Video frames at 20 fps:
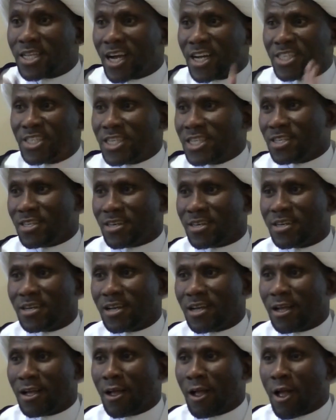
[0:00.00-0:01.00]
Done deal.
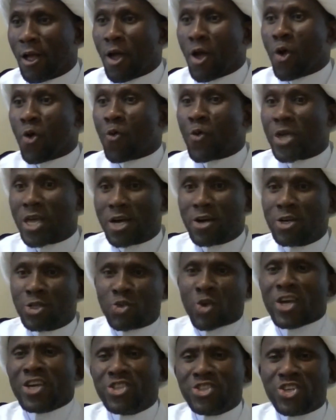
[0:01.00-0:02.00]
We go
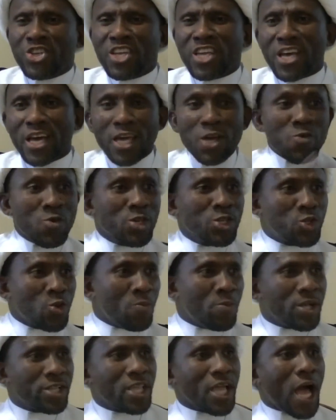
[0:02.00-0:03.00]
to engineer. He wants to
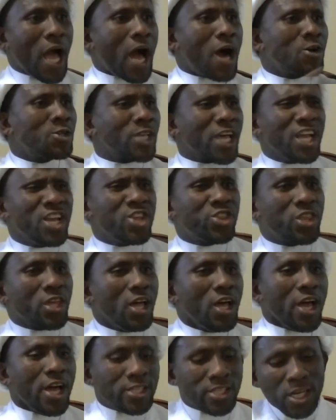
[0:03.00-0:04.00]
build their house.
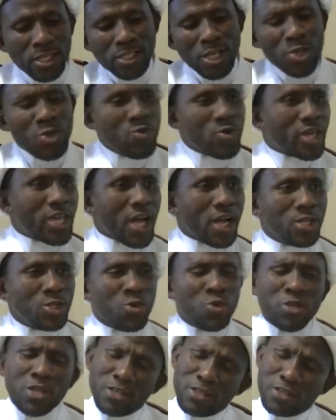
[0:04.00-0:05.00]
Anything. It does. You can't
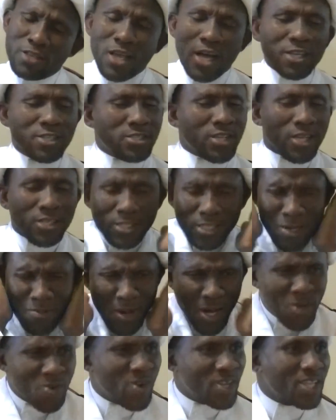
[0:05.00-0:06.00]
do that. That's it.
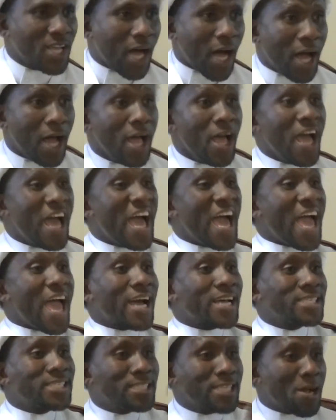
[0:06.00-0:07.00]
Someone with that.
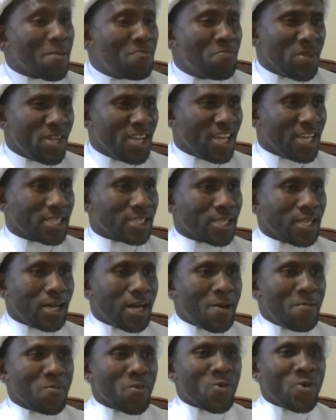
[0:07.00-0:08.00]
Except in
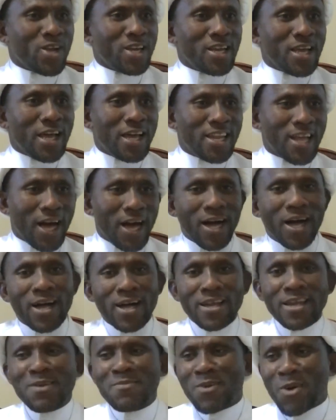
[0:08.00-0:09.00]
Islam, when an
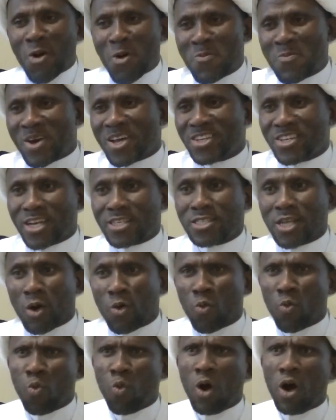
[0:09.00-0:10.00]
alim or
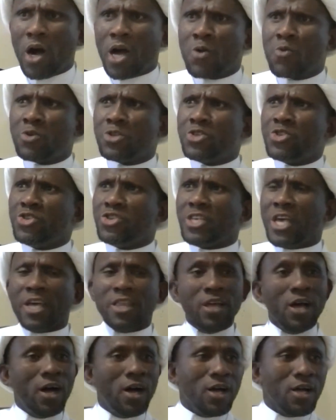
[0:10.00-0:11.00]
madrasa, why would you say
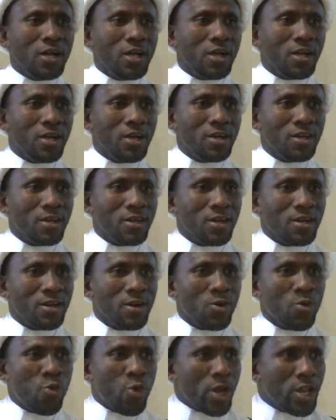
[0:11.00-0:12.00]
that? Yeah.
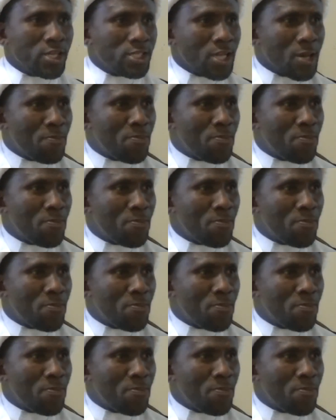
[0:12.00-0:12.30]
What is the